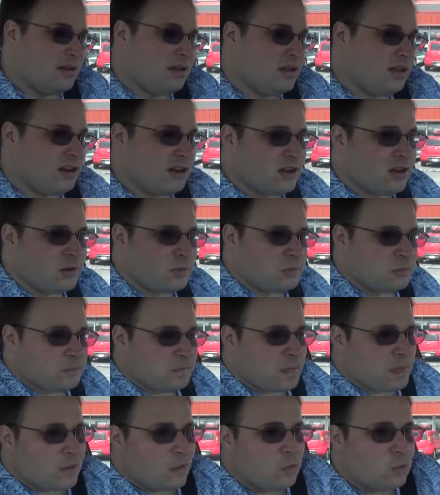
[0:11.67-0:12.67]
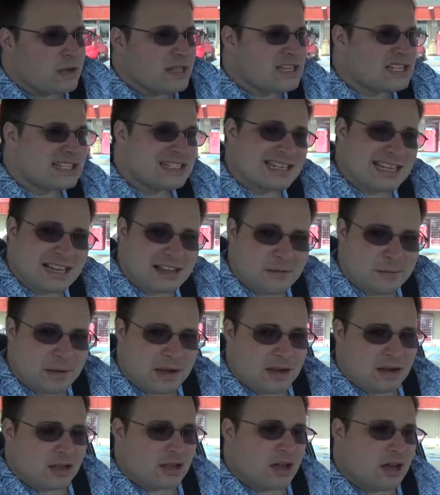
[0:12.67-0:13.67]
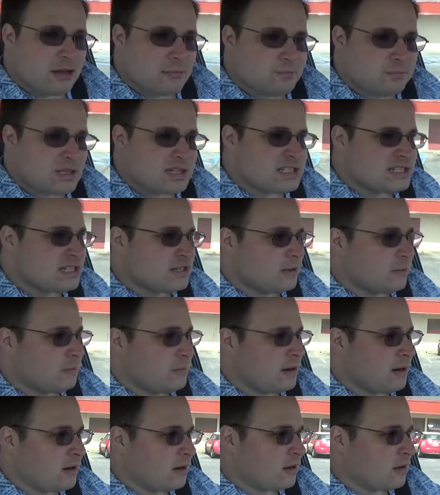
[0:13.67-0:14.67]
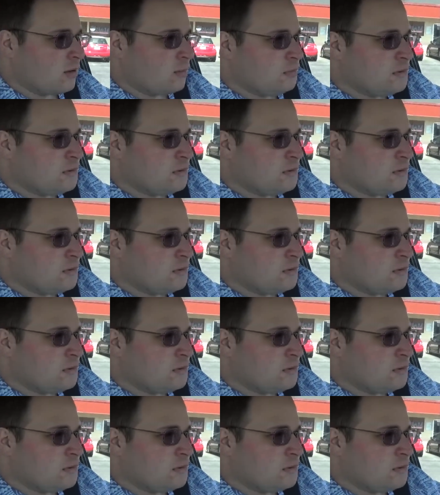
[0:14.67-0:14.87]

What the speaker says: You know, we sing about God blessing America.